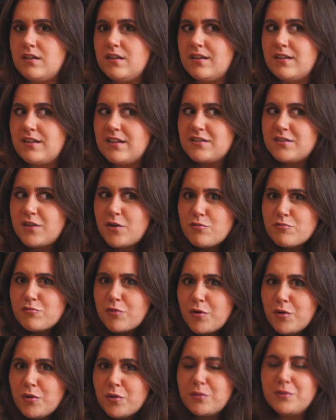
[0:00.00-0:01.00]
And they're so
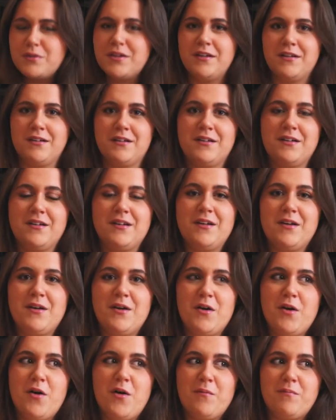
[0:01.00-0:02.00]
rude.
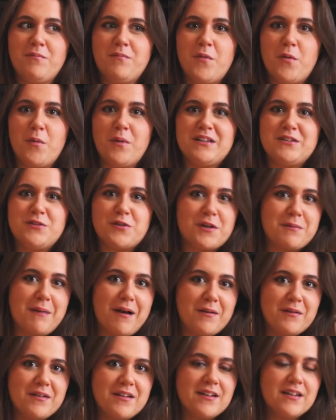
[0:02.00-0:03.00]
Always talking
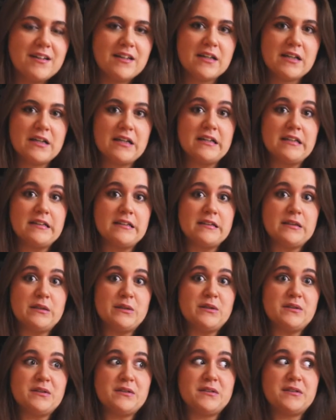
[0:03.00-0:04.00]
about
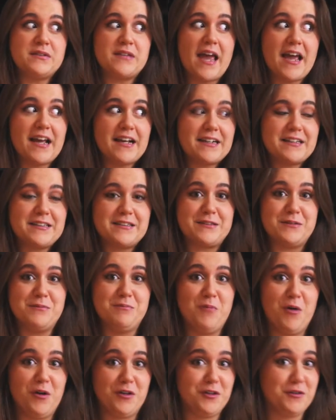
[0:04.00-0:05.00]
sex and
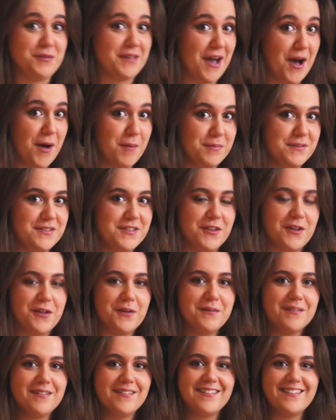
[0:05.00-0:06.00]
what you get up
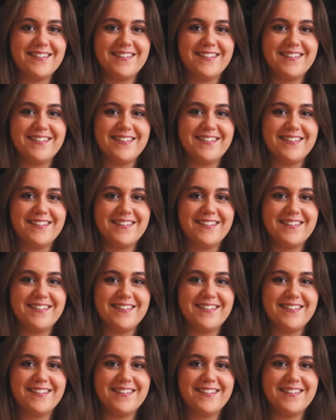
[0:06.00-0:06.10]
to.